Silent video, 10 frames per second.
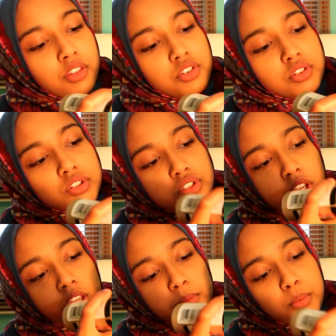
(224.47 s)
this
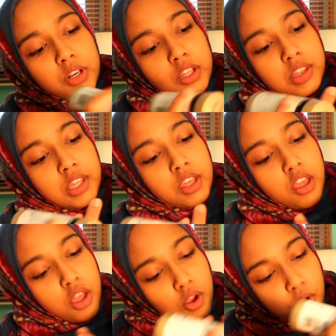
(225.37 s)
chain pretty thing
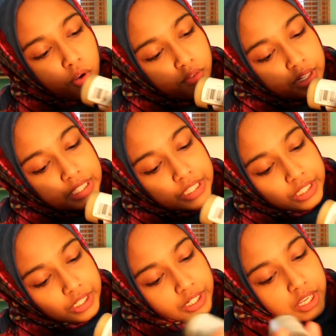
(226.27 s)
over
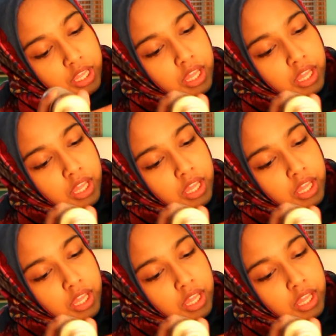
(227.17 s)
here,